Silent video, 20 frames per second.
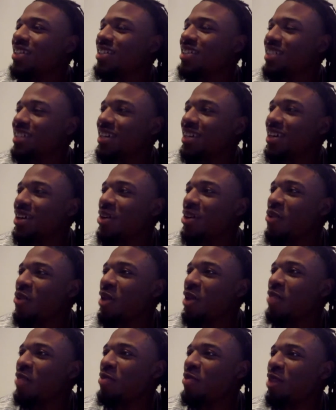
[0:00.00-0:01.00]
uh,
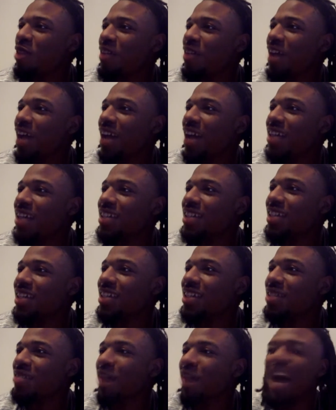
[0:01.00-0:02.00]
one more if I had to say
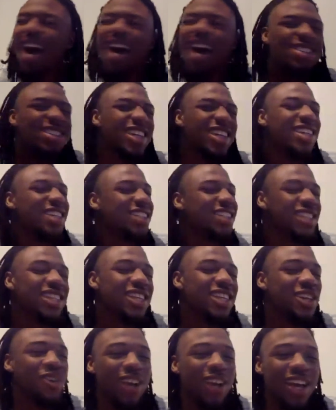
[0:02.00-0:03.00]
someone. I'll say
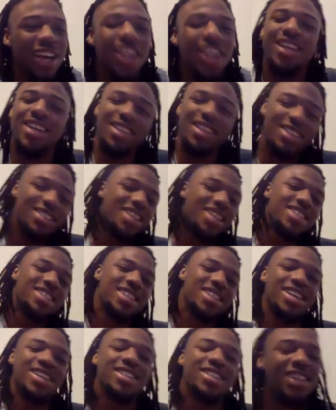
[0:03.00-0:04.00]
Ezekiel Elliott
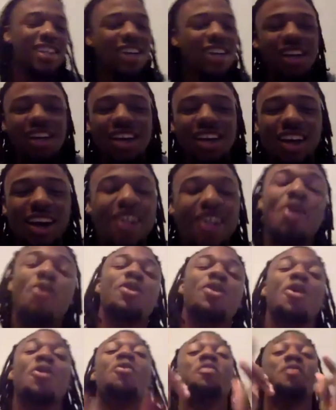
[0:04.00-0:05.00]
just because. Okay. Uh,
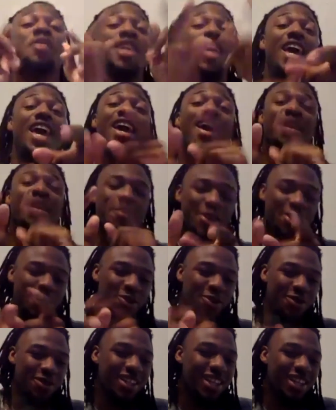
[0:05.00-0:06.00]
no, no, Cam
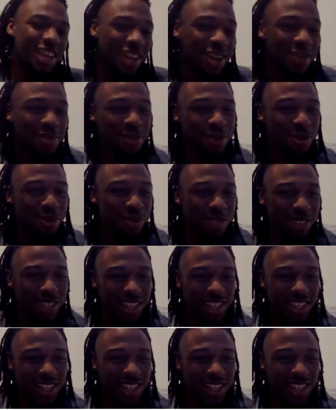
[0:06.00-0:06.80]
Newton. Cam Newton.